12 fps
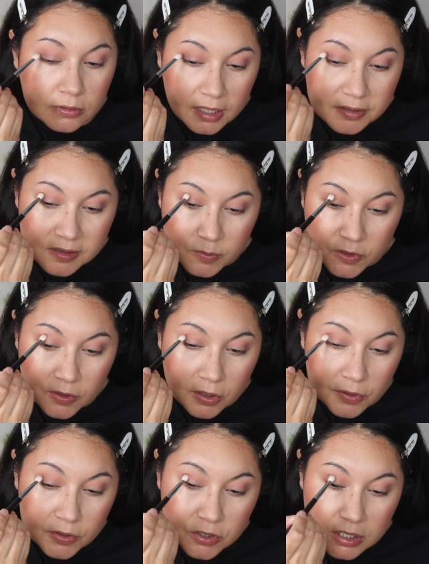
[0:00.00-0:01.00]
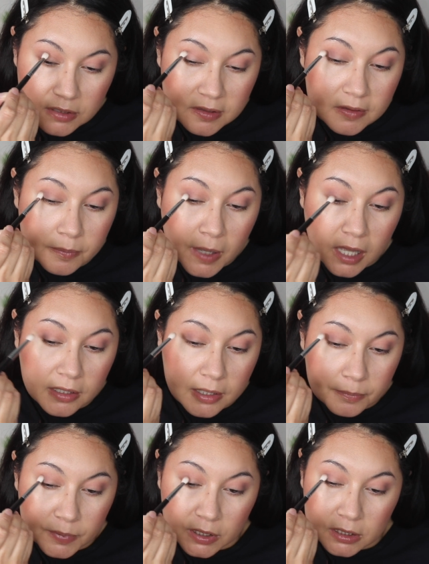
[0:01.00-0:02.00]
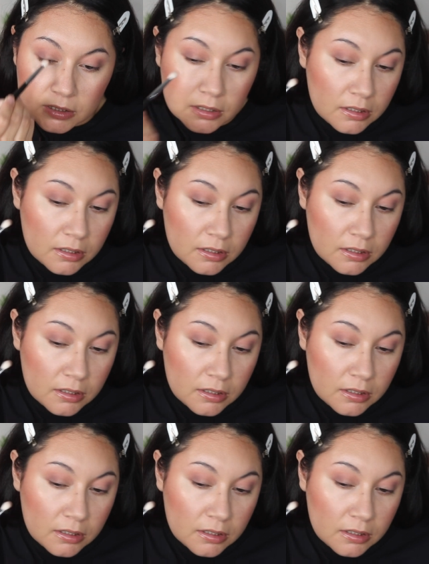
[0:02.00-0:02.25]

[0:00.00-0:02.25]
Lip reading: as some of the other shades in the palette, but